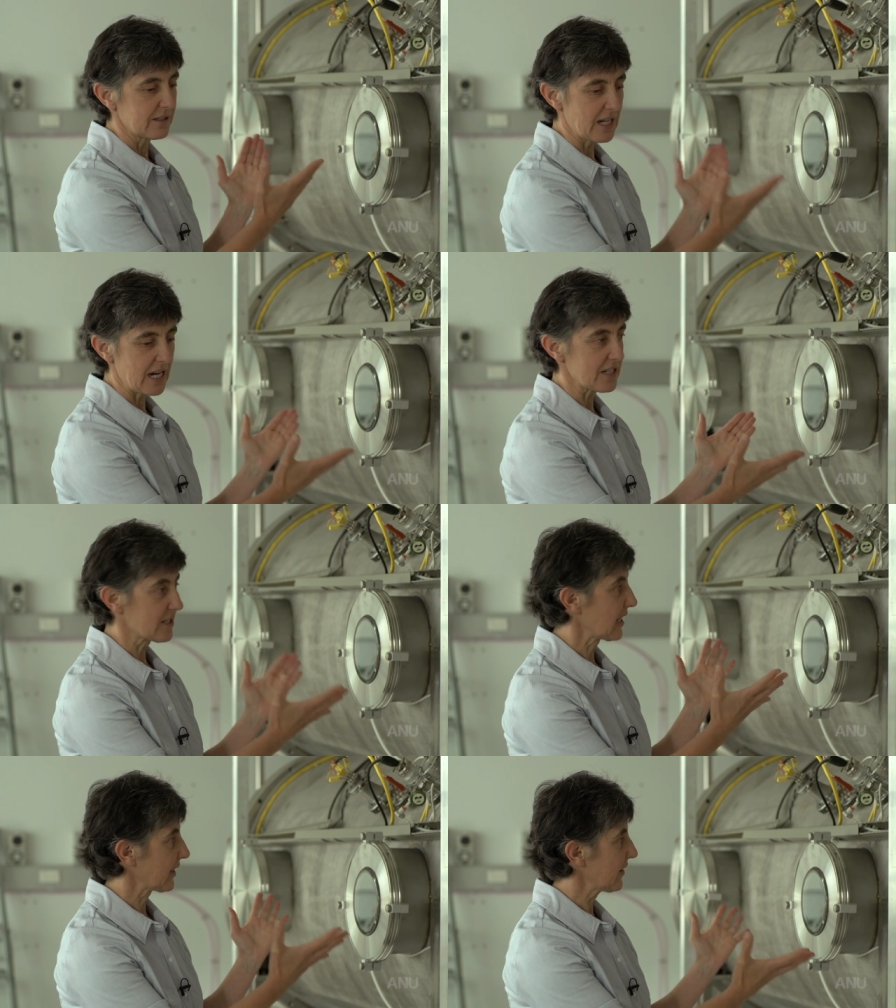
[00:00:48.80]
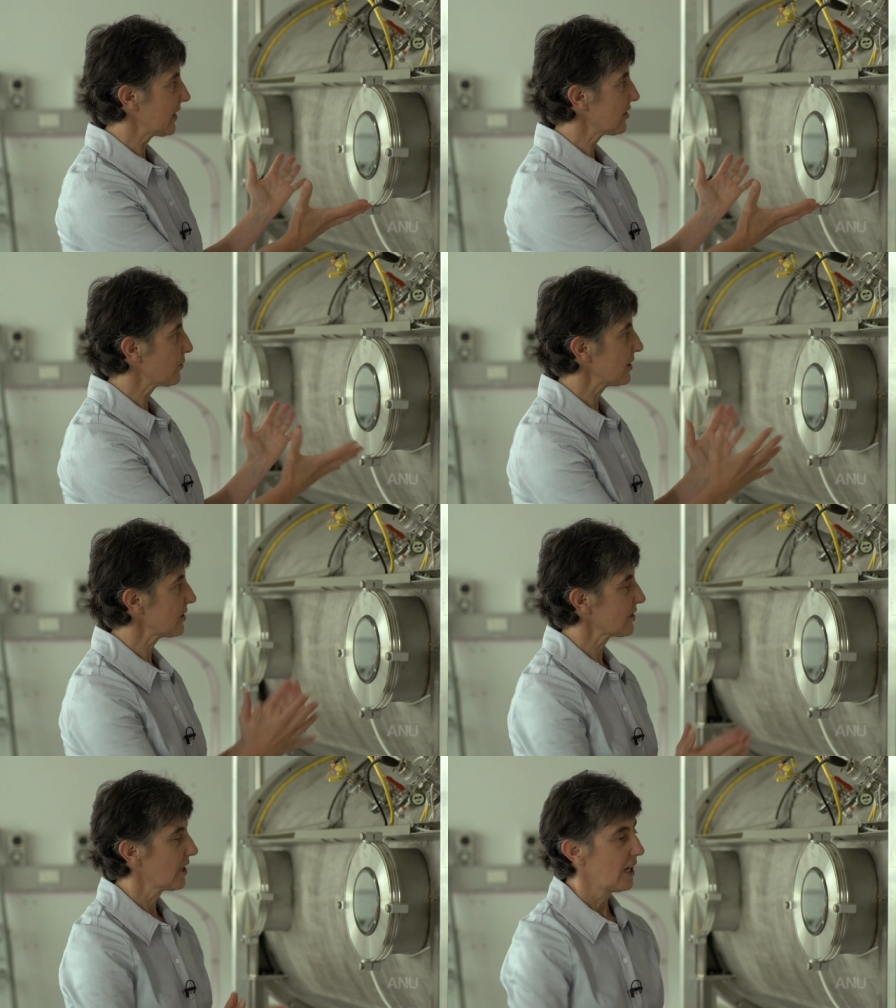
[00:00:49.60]
tanks like these
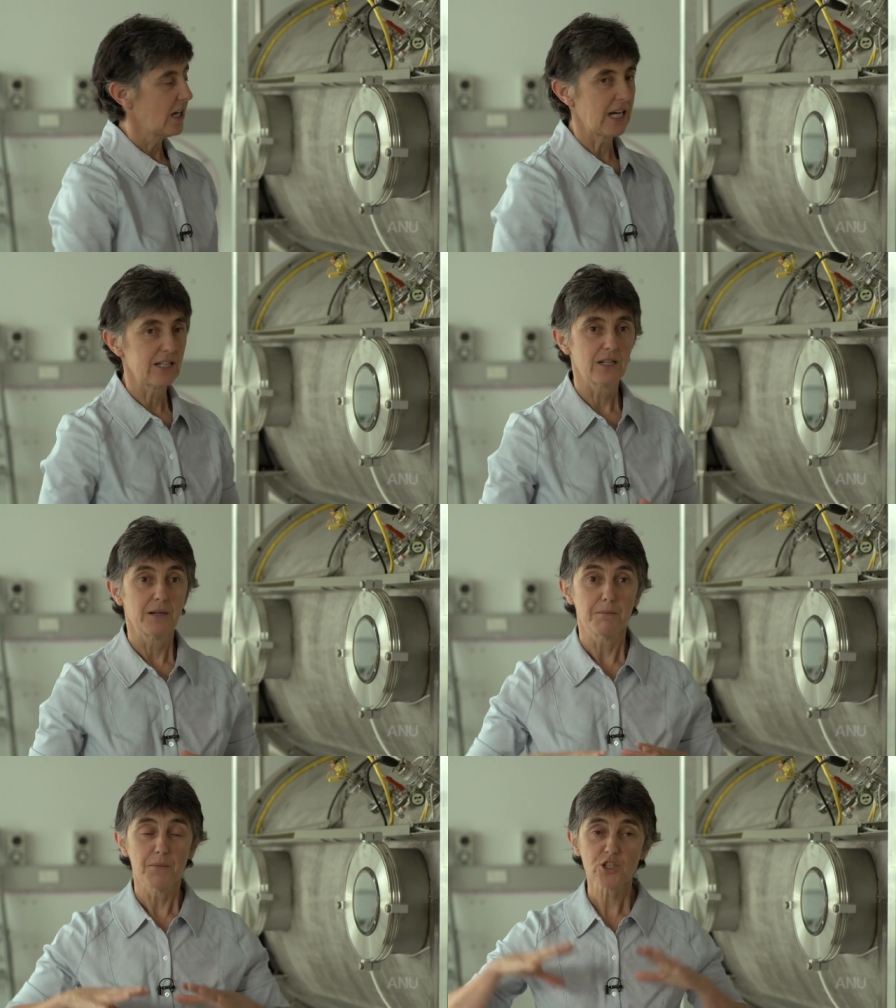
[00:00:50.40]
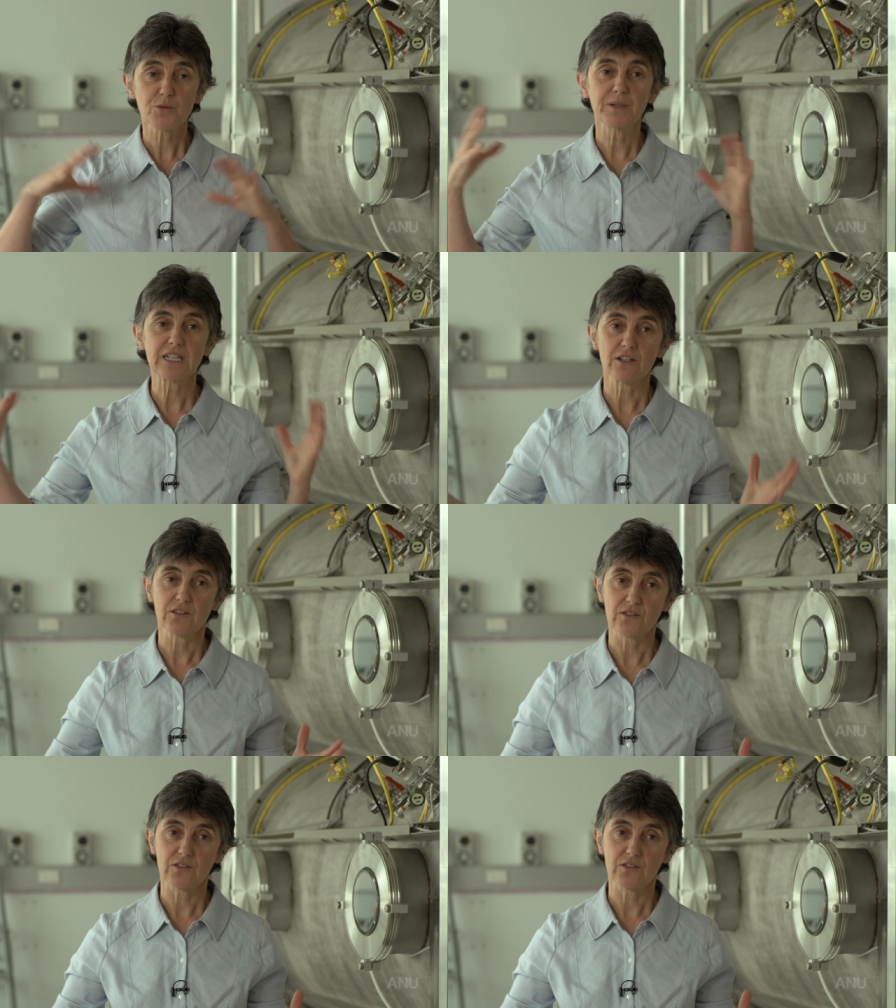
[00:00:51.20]
ones and much bigger